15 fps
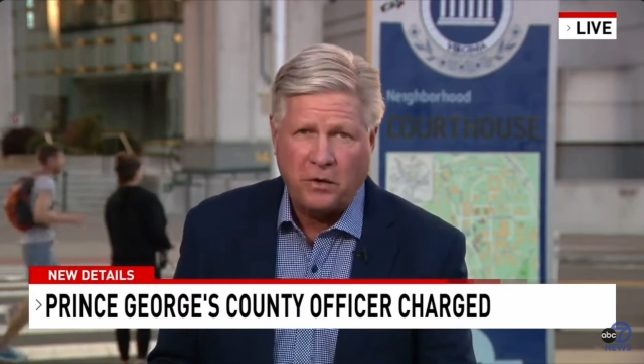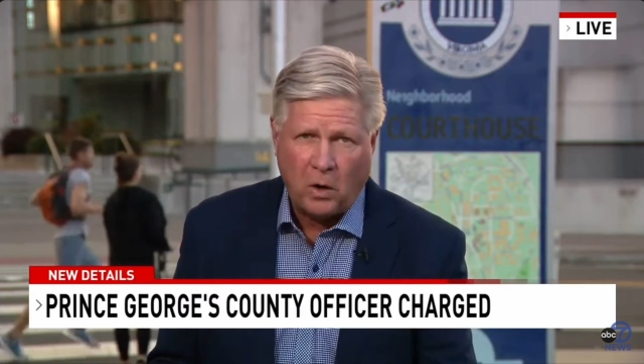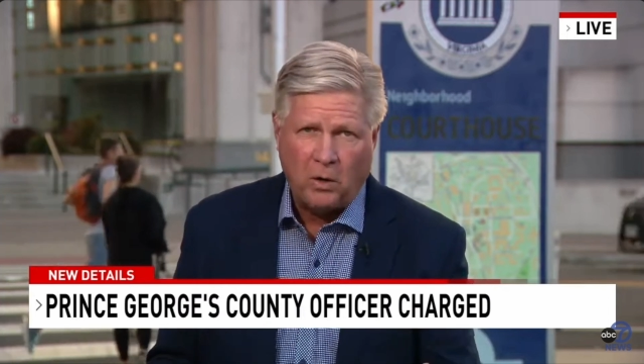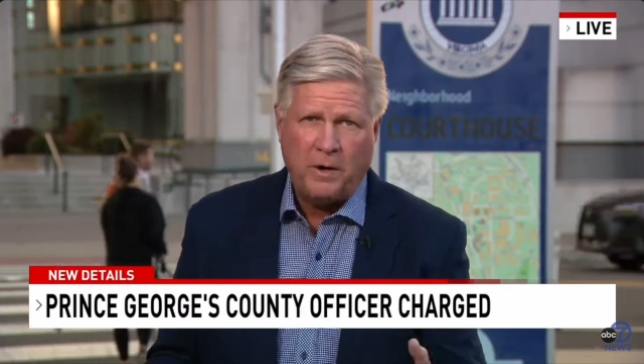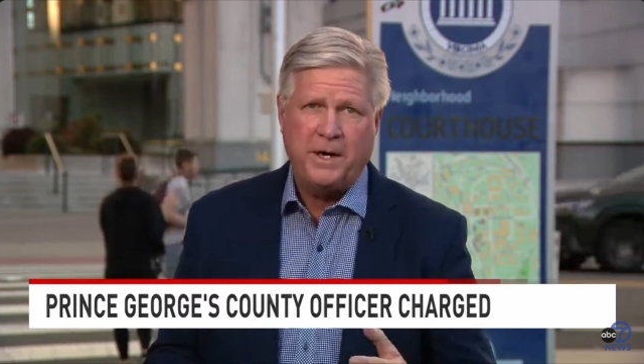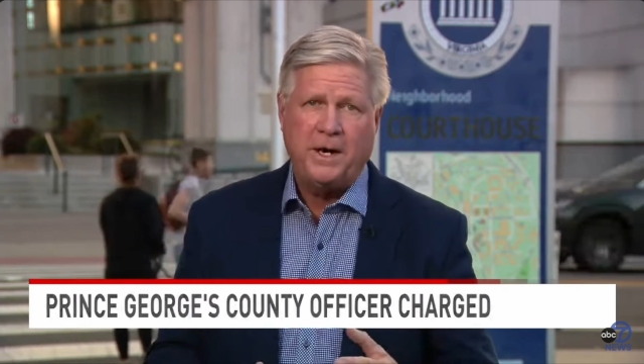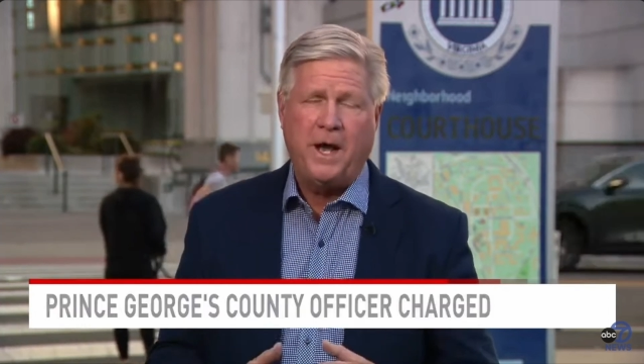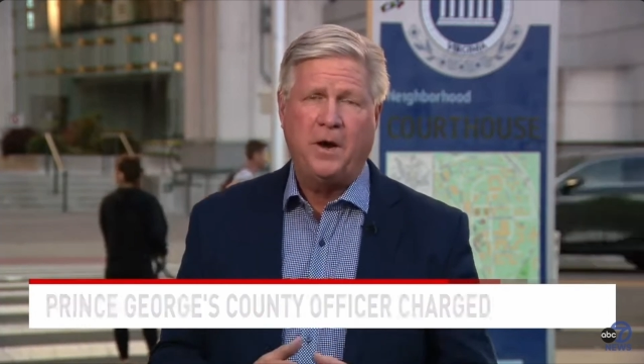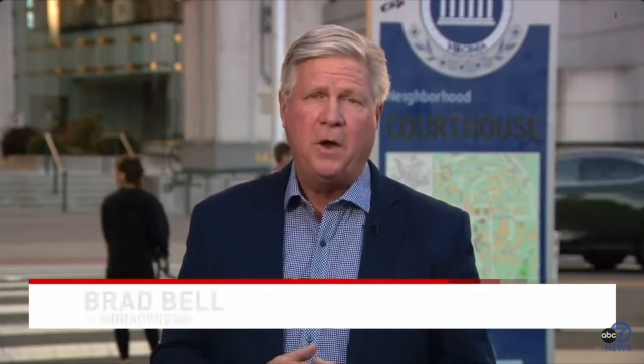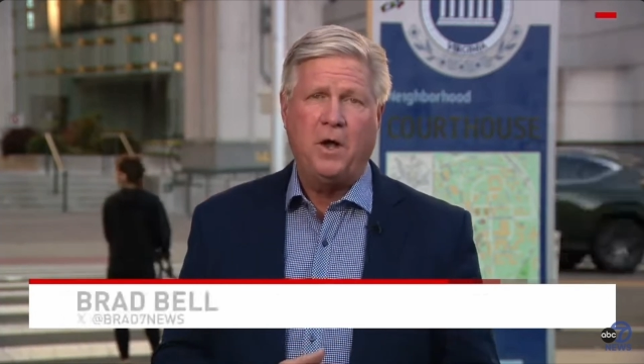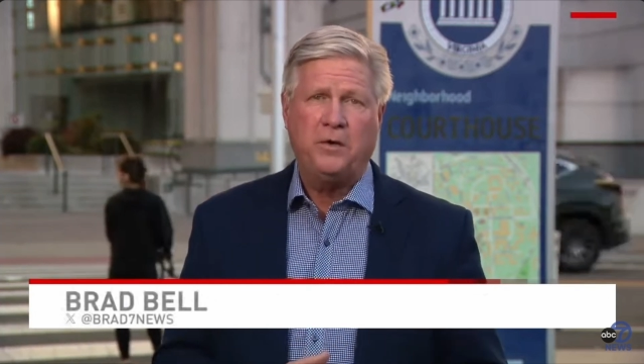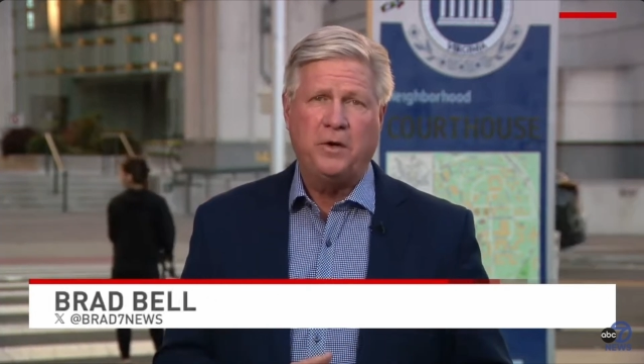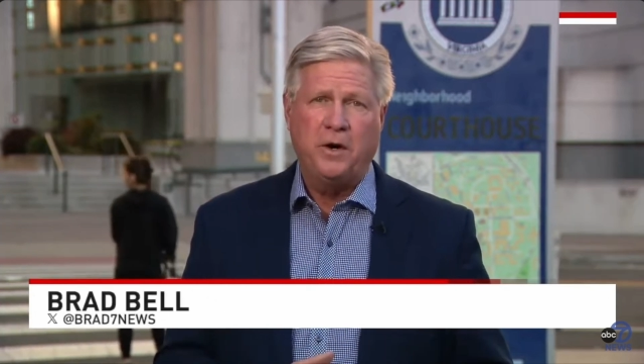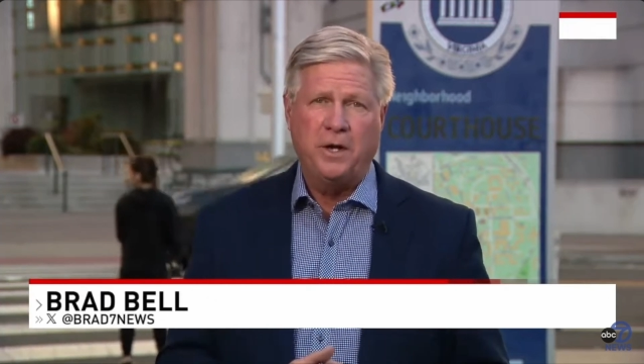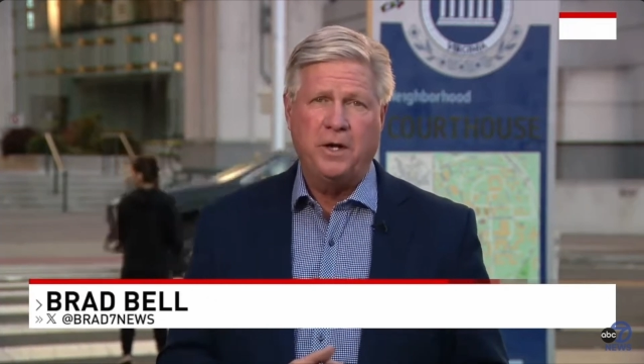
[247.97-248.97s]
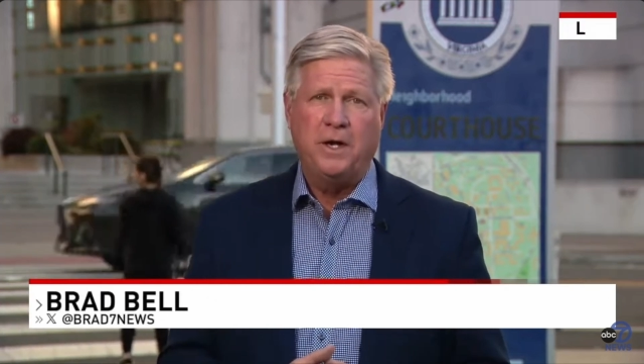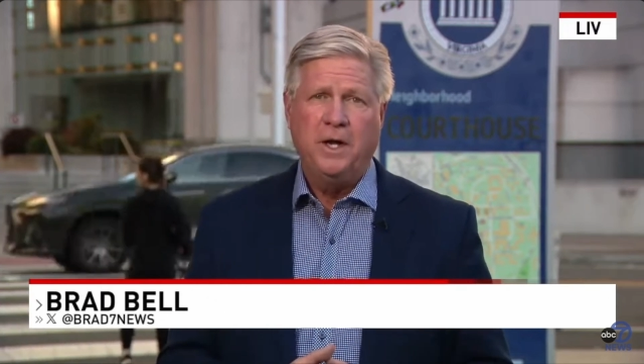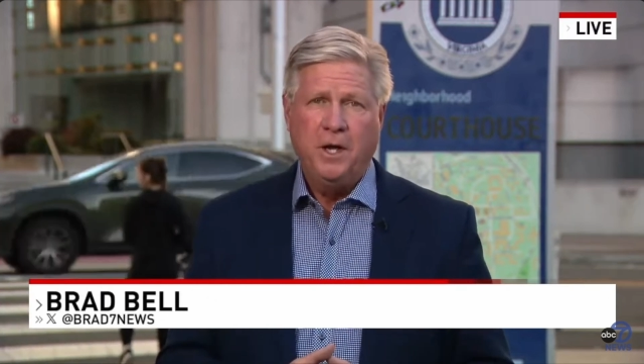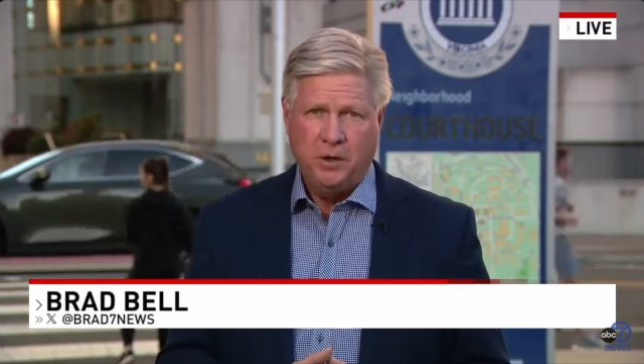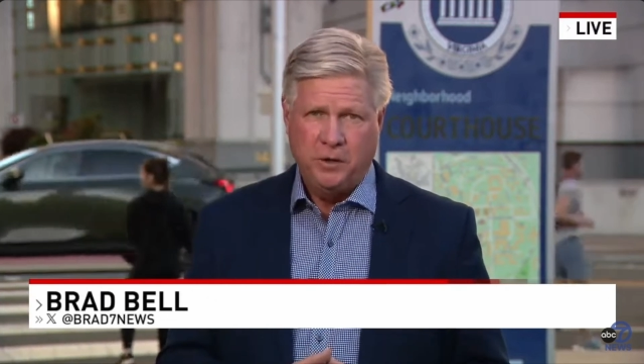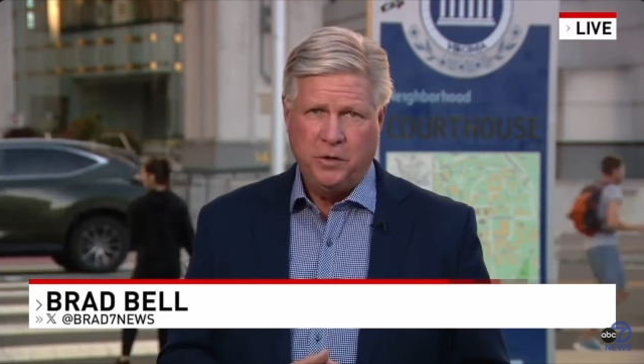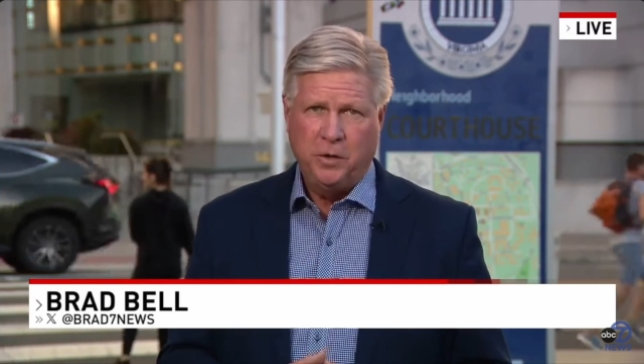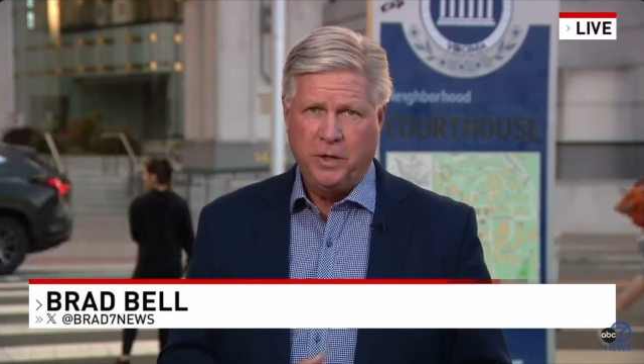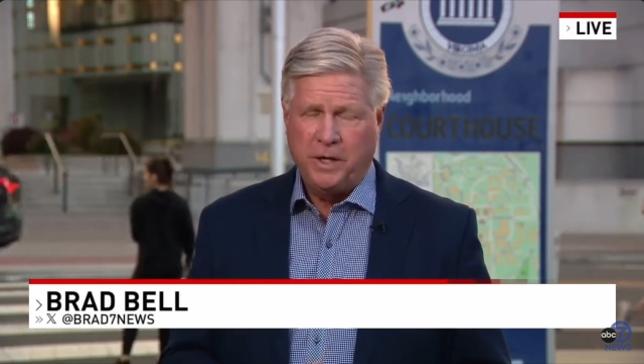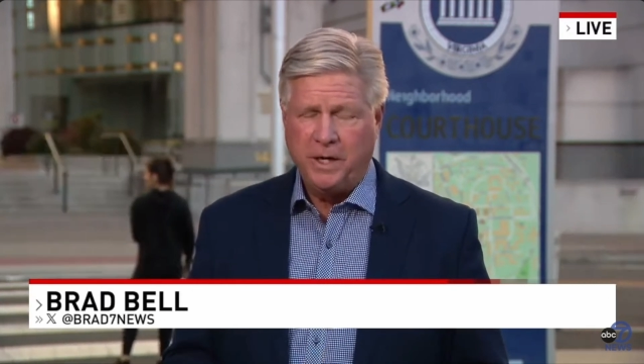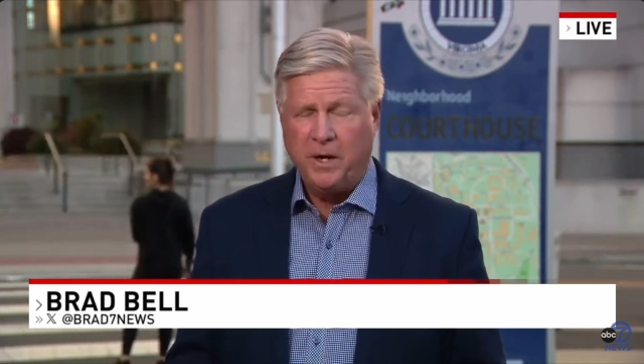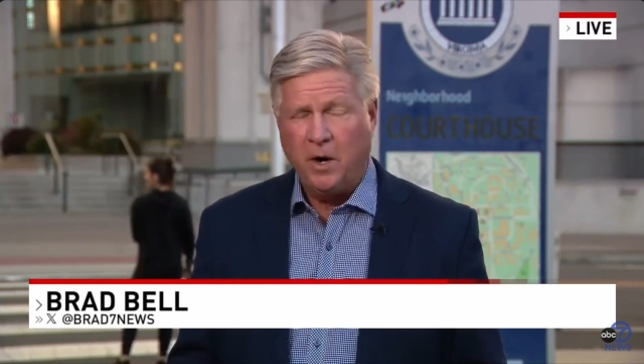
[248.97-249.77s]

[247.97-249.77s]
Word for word: already on alternate duty.